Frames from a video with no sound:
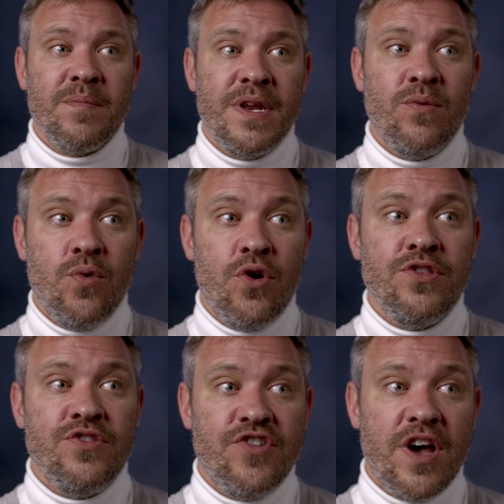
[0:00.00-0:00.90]
But it
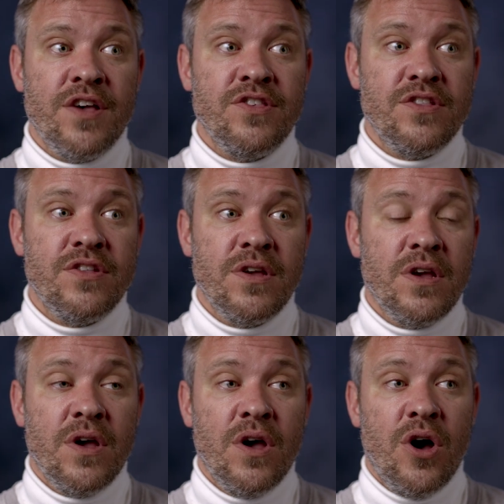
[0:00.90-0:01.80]
was just
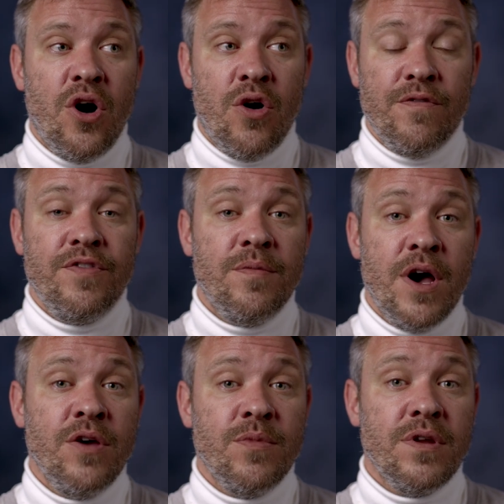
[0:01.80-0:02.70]
of the
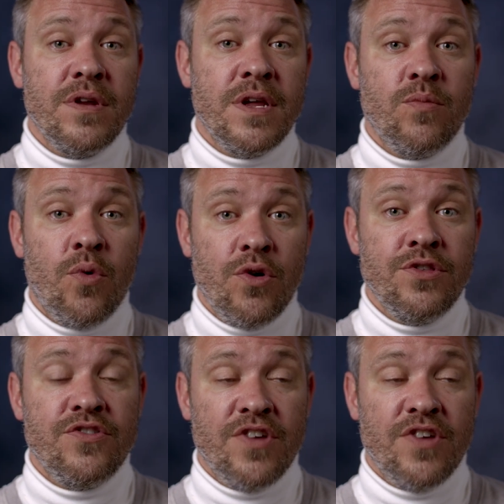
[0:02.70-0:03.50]
moment. It was